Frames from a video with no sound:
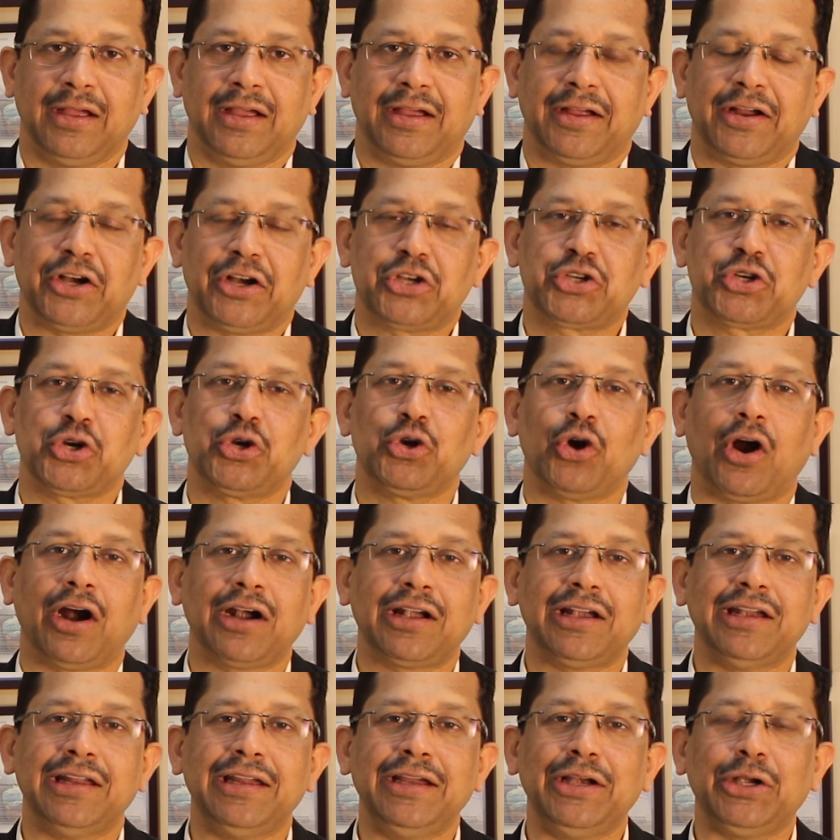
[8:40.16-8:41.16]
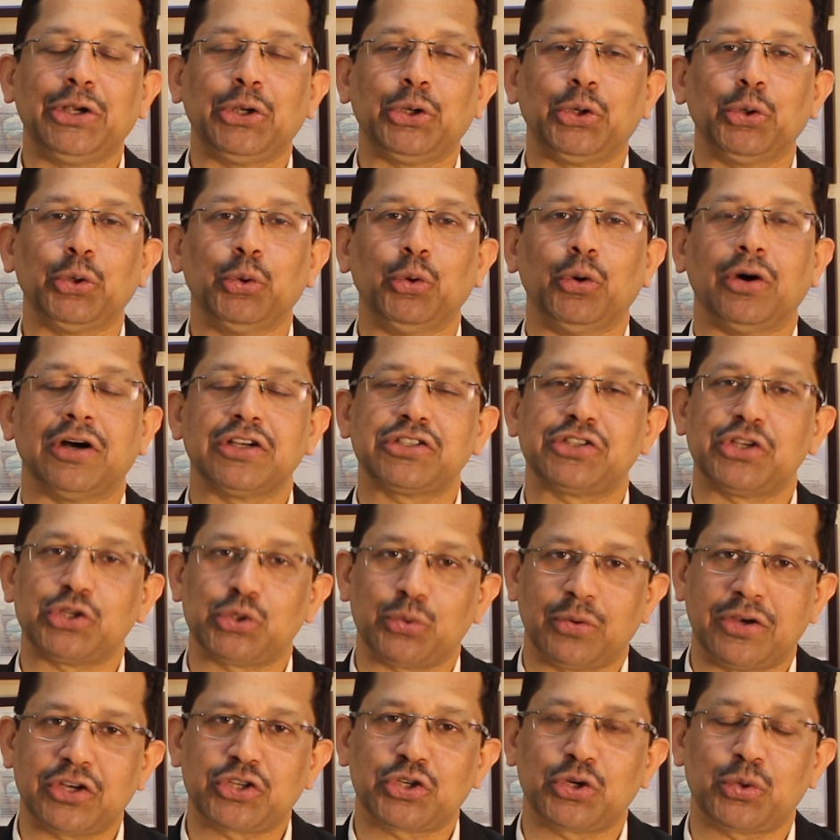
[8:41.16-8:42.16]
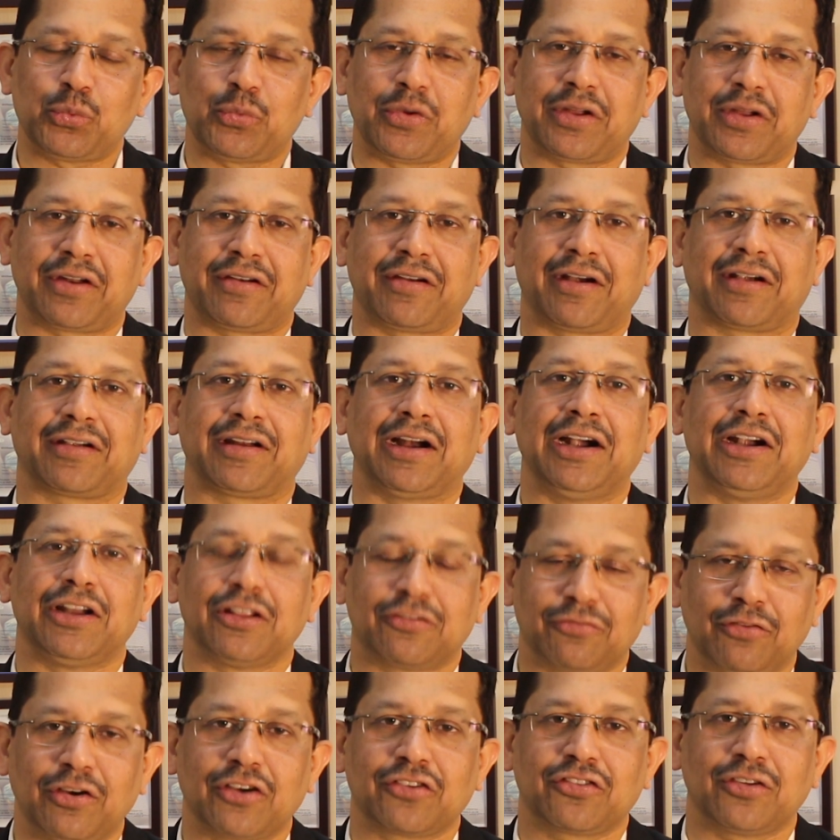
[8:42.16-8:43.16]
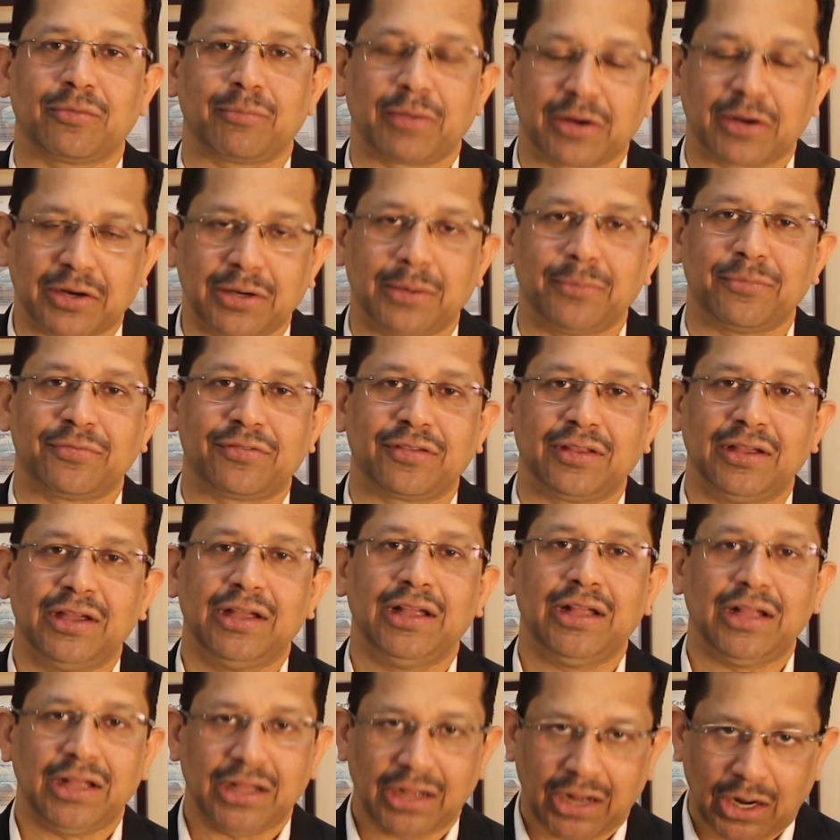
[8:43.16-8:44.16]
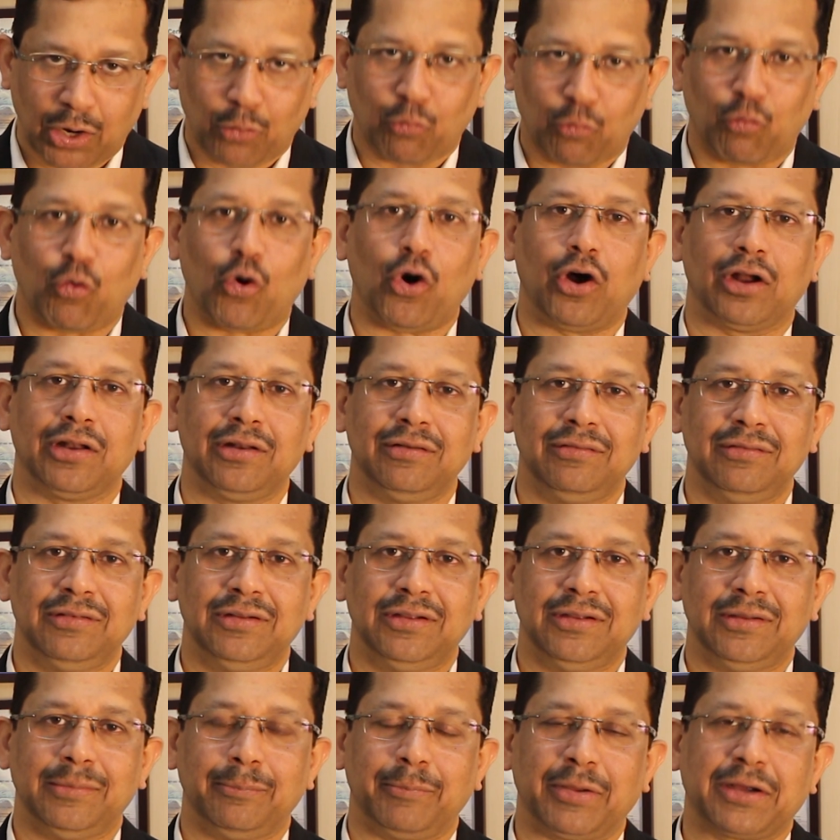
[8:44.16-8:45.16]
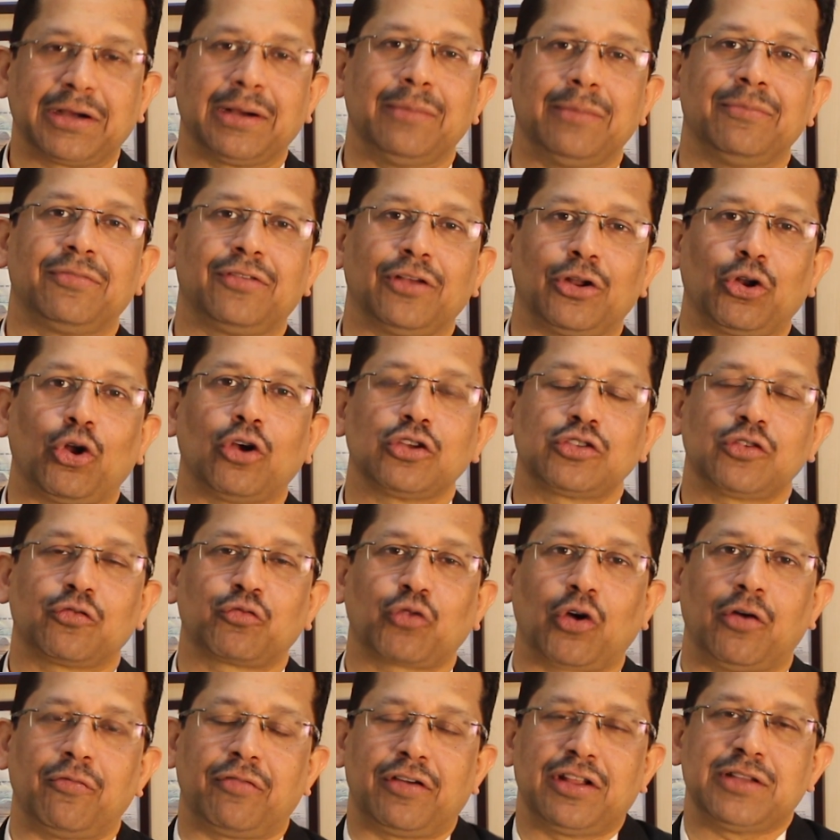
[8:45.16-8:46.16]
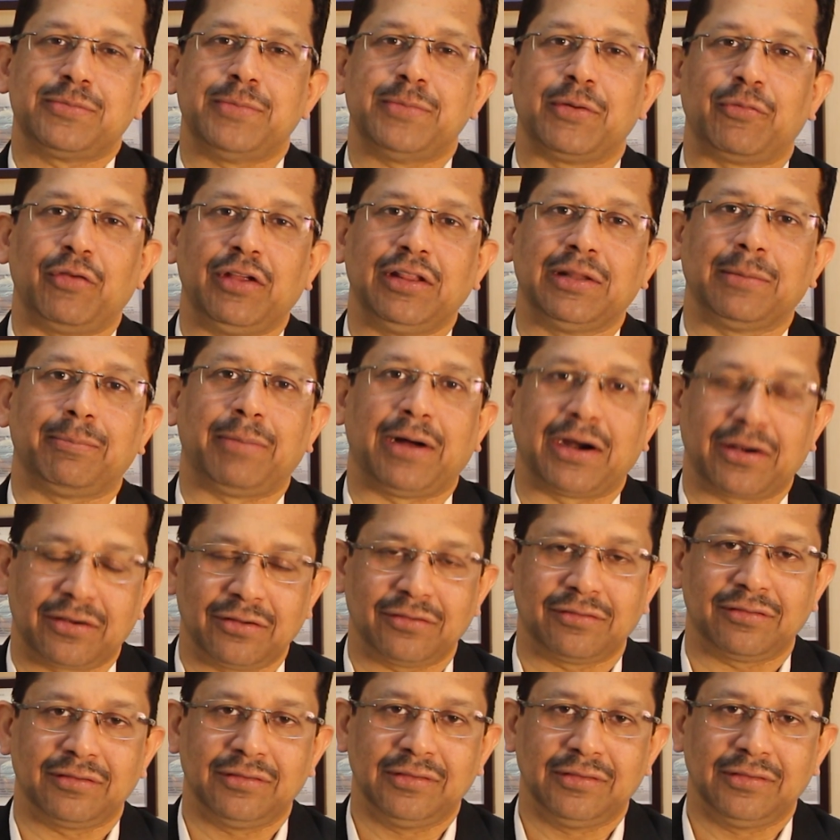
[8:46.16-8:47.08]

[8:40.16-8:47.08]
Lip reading: It should not lead to a situation where erectile dysfunction becomes a wall, becomes a loss of confidence between the partners,